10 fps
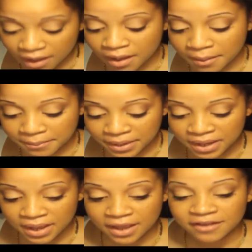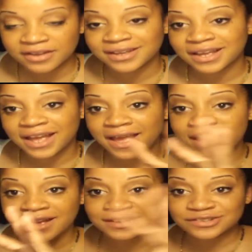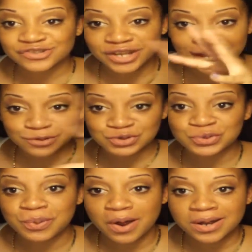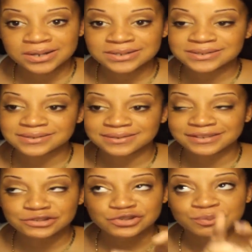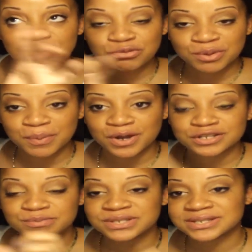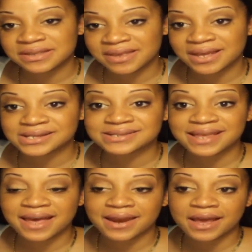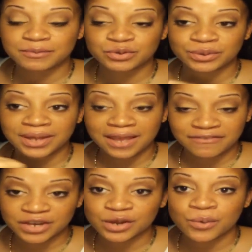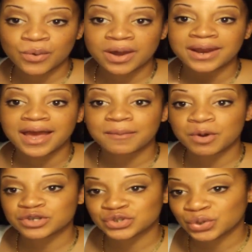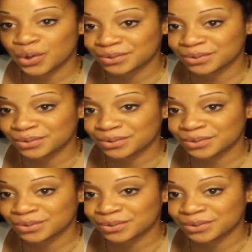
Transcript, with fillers: Um, check out two parts this is going to be three parts because the things that I'm doing a video on, I'm also